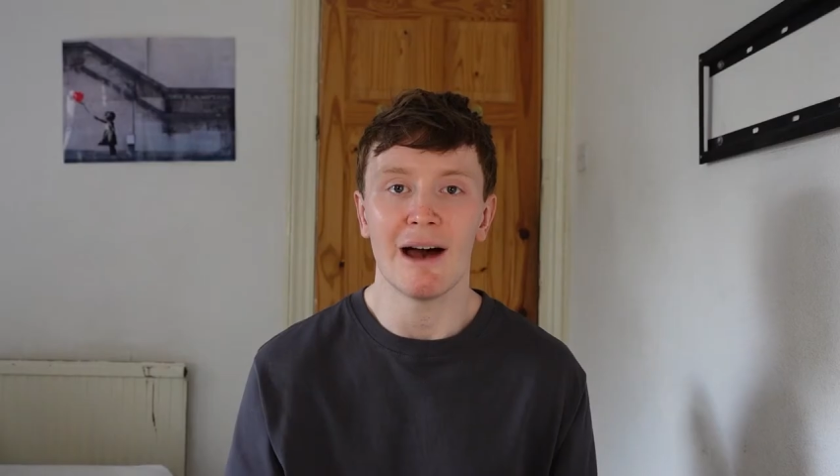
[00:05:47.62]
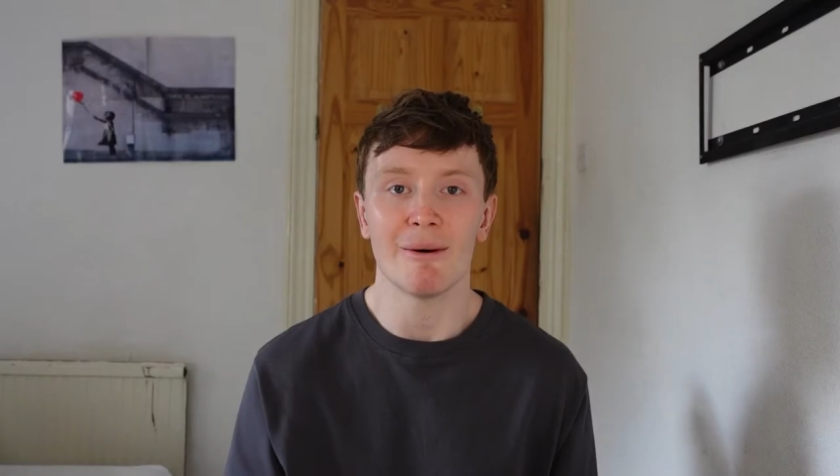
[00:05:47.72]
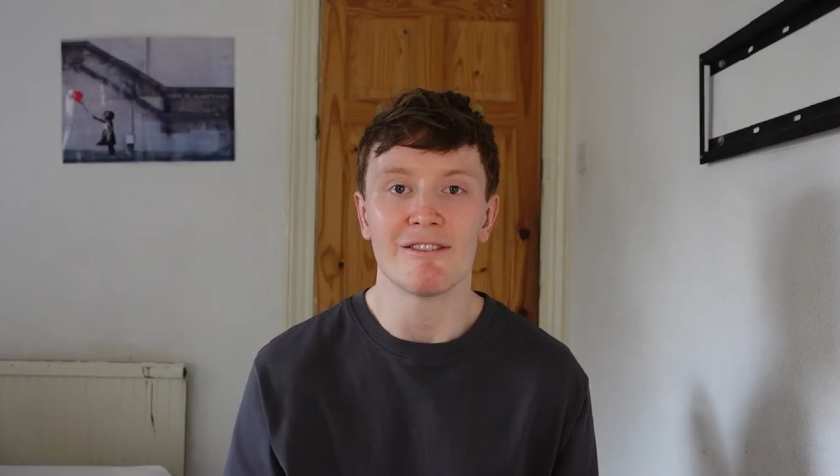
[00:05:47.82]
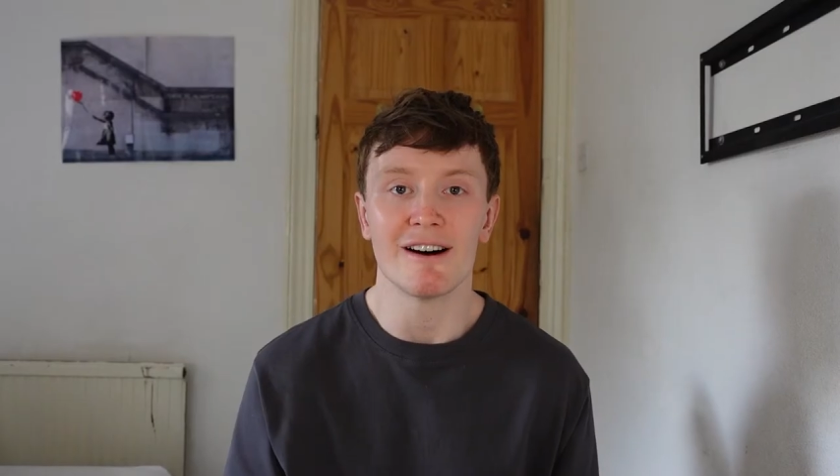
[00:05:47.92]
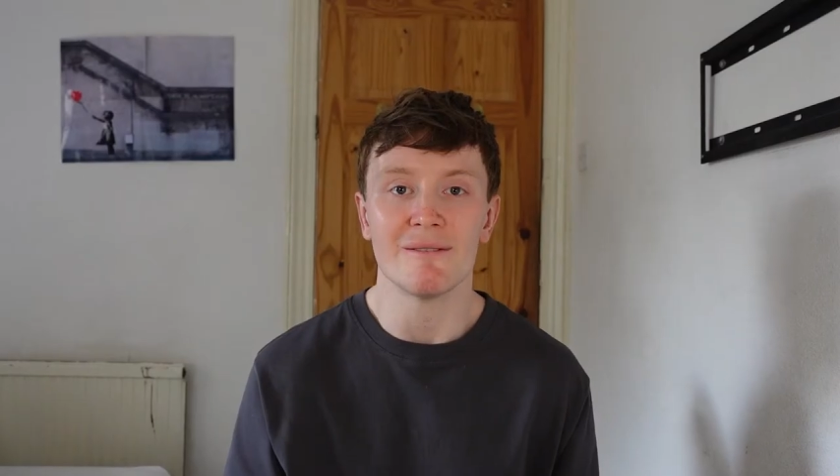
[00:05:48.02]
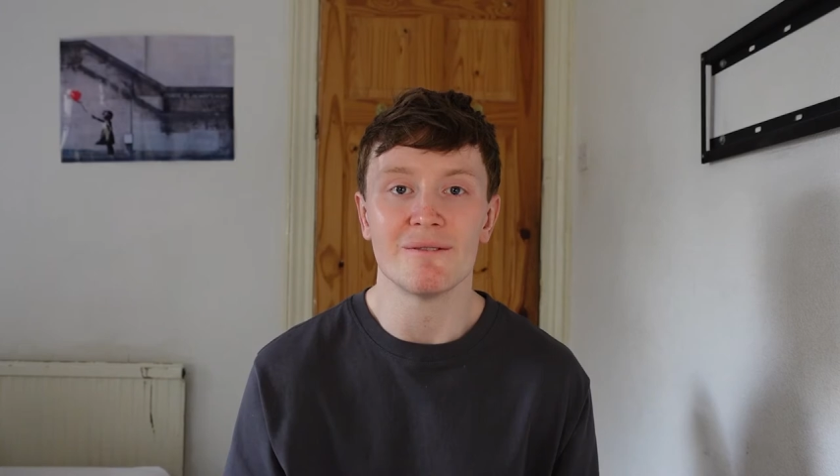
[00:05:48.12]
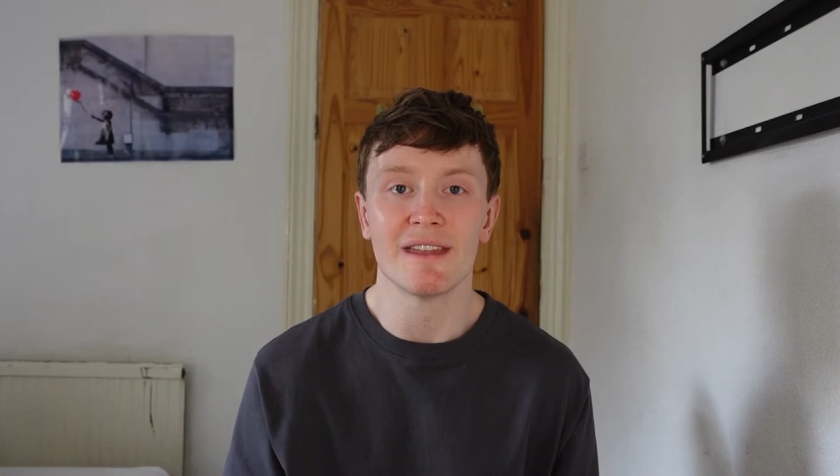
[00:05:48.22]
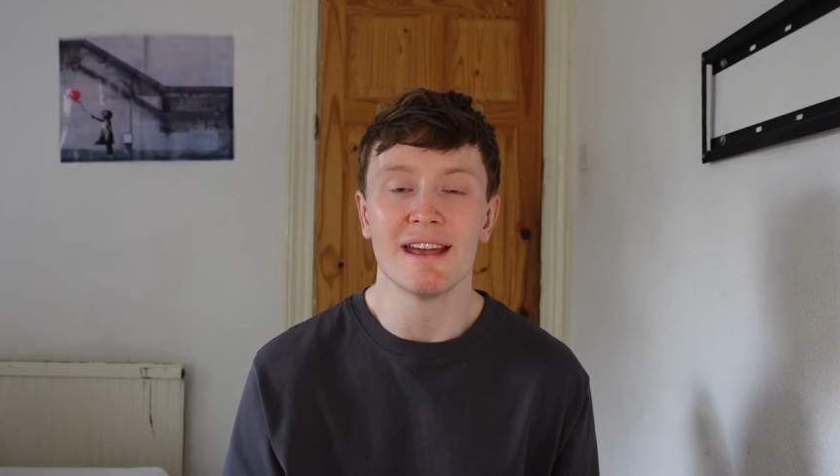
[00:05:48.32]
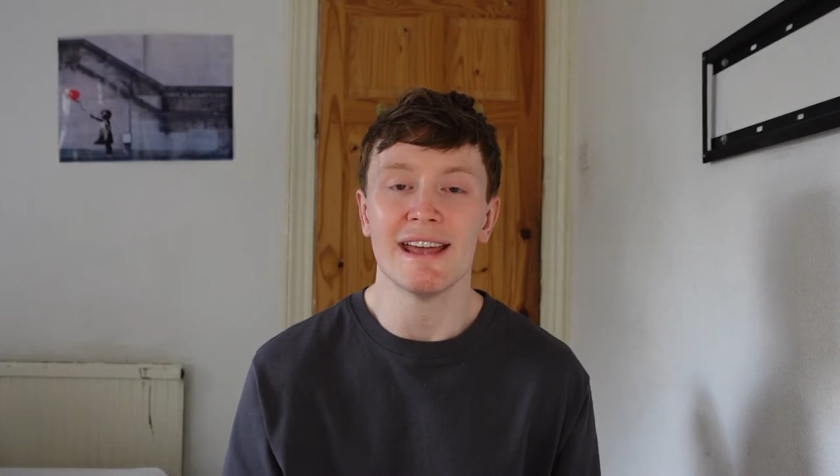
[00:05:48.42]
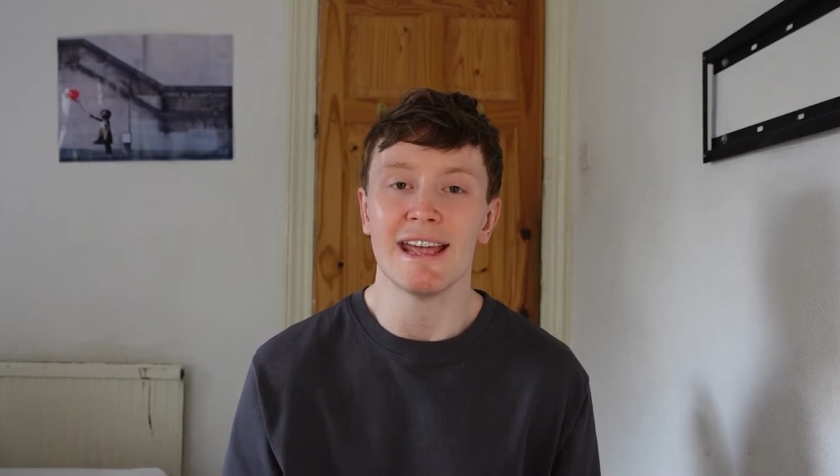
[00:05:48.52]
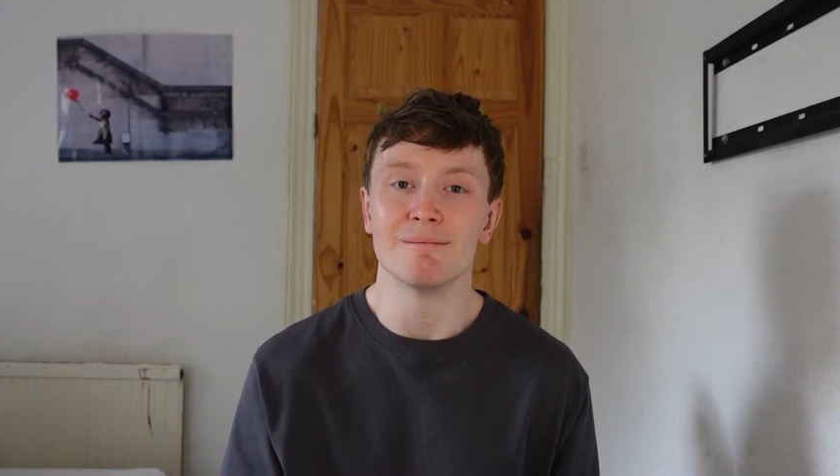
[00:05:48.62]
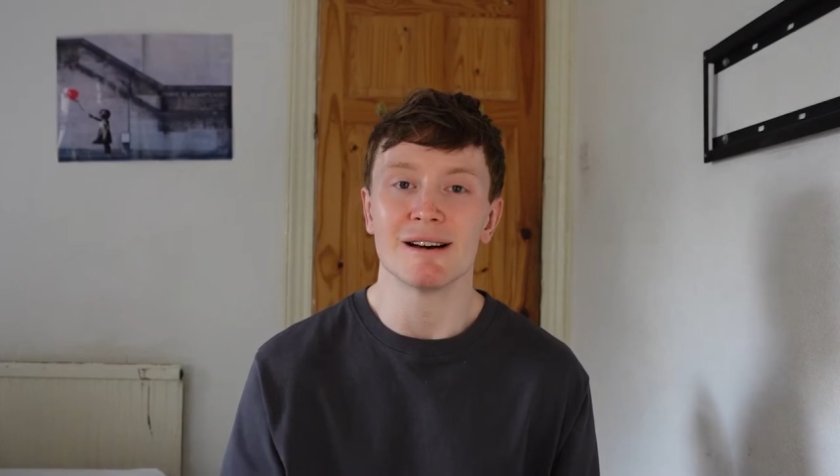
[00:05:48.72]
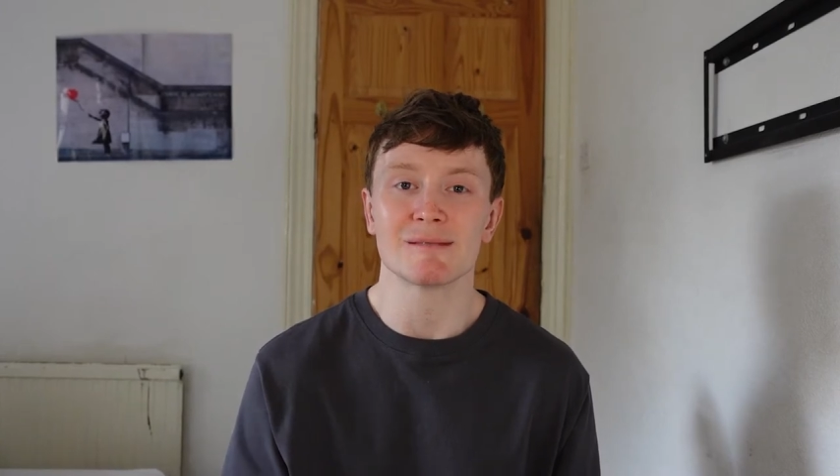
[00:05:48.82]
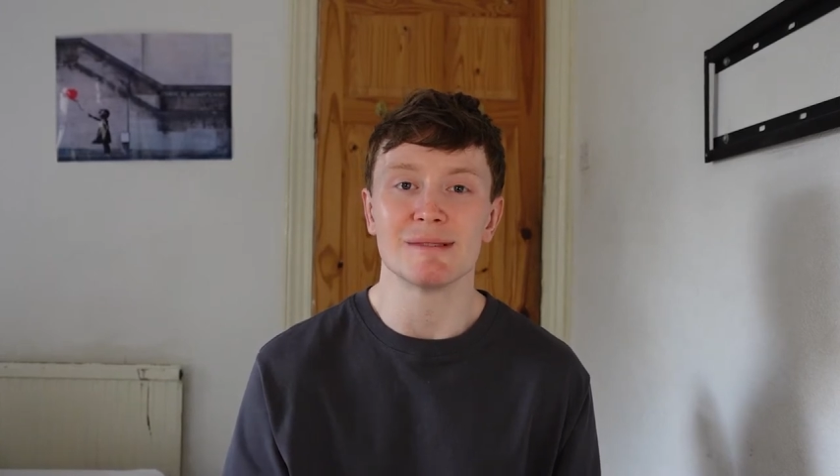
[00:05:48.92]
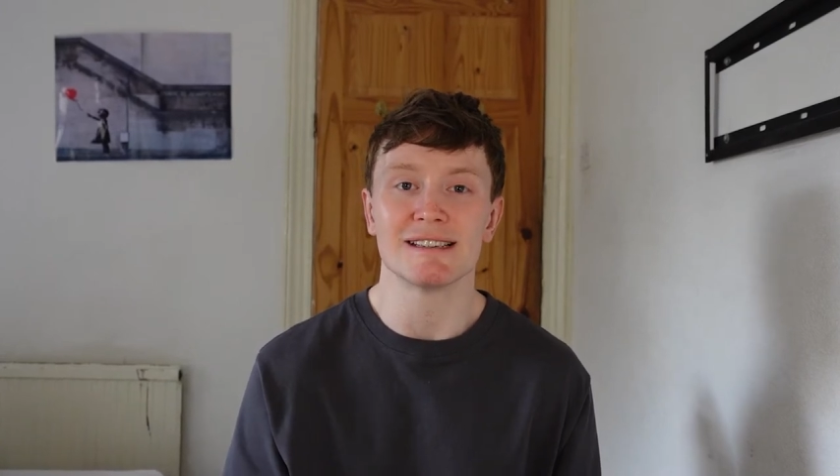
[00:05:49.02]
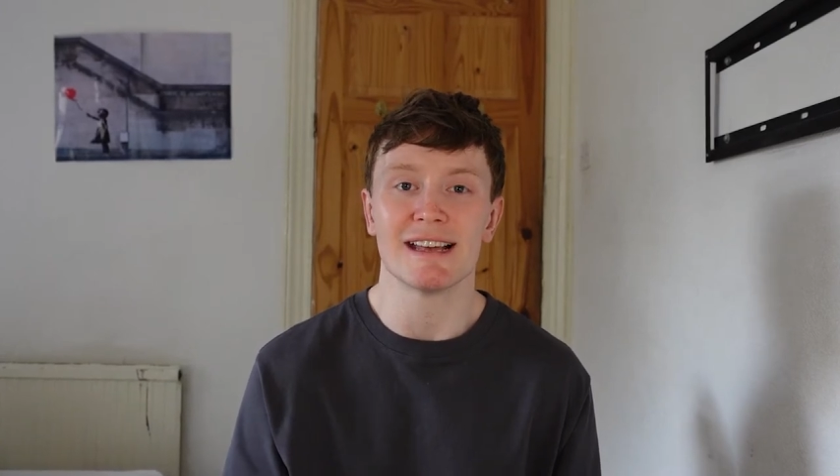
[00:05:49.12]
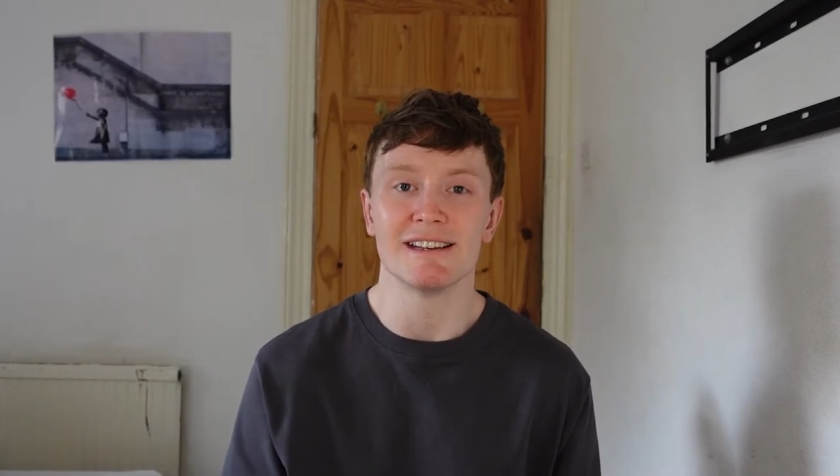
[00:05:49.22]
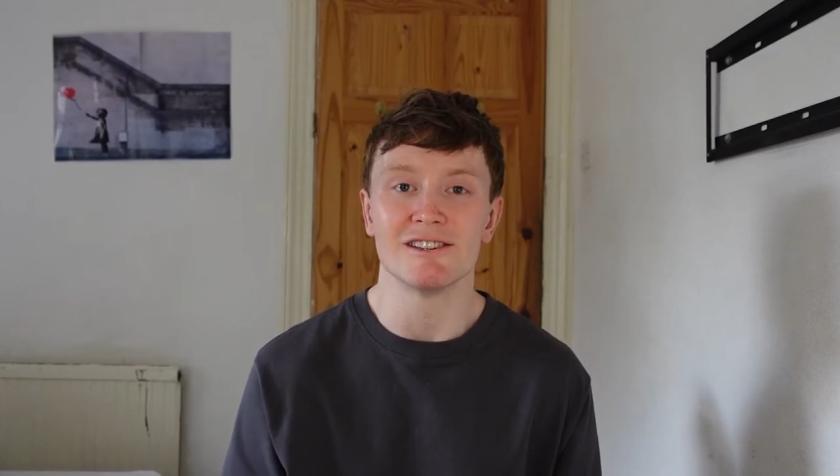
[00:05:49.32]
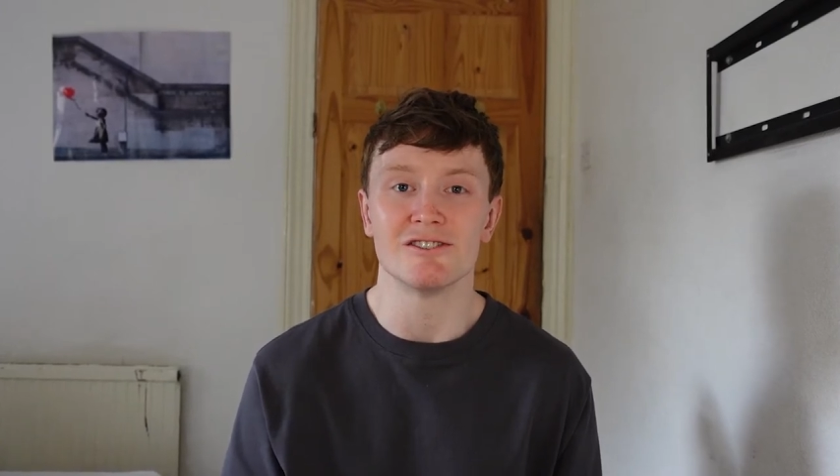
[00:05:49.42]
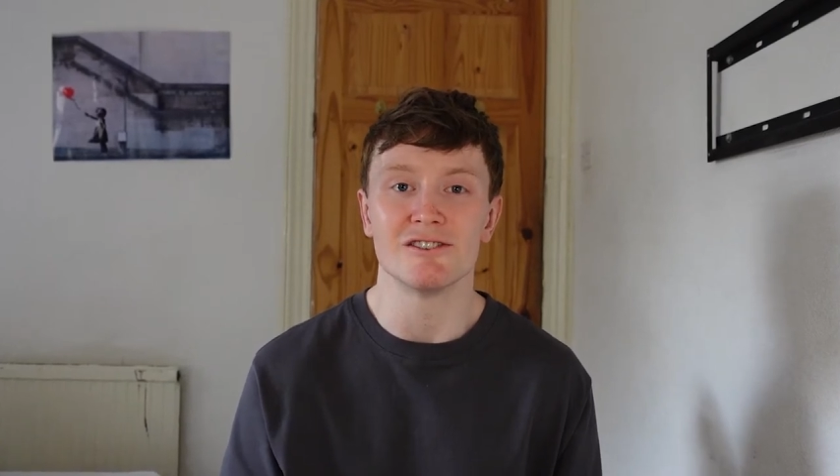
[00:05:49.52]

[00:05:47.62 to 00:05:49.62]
However, it must be said,